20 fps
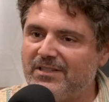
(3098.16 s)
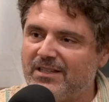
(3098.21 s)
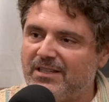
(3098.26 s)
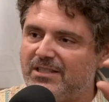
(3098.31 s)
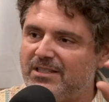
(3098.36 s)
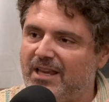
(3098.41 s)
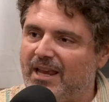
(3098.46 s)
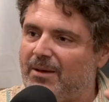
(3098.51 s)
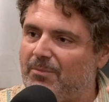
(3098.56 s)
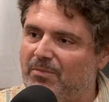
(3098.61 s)
the
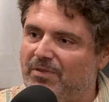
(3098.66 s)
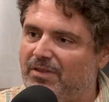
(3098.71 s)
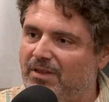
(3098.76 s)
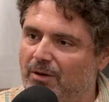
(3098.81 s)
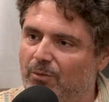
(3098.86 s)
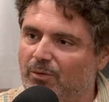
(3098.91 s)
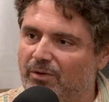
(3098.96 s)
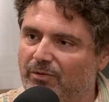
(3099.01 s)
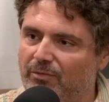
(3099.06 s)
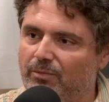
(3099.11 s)
same
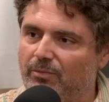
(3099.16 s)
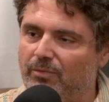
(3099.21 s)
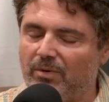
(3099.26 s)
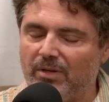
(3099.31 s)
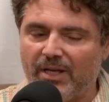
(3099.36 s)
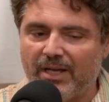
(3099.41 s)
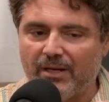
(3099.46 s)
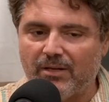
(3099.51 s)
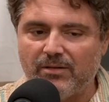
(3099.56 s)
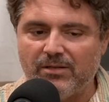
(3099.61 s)
thing with
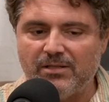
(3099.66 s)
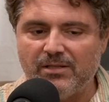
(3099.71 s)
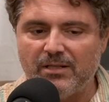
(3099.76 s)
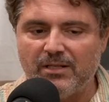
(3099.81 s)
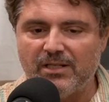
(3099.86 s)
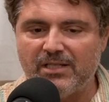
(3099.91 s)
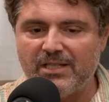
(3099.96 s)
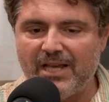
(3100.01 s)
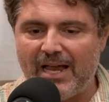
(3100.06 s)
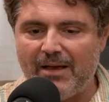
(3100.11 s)
like
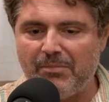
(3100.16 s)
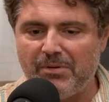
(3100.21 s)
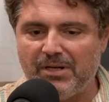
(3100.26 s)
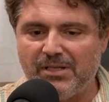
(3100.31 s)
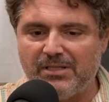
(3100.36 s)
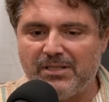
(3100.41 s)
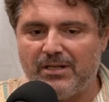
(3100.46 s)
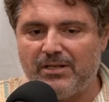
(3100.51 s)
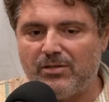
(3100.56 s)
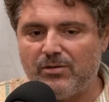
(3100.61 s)
psilocybin
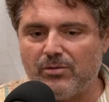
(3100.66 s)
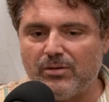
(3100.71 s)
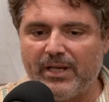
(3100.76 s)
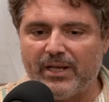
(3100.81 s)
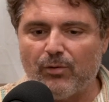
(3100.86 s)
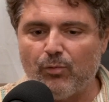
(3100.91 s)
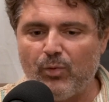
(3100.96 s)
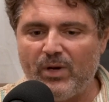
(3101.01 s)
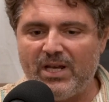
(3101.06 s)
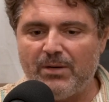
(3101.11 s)
as it is with
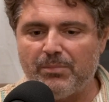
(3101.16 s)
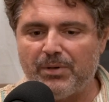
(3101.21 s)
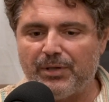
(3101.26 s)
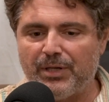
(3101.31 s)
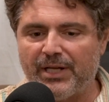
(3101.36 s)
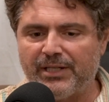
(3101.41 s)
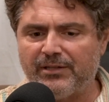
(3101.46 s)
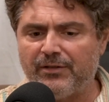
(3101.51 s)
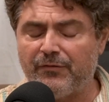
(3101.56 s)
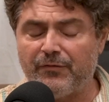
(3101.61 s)
like weed, but
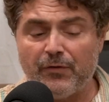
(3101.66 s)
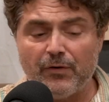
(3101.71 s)
like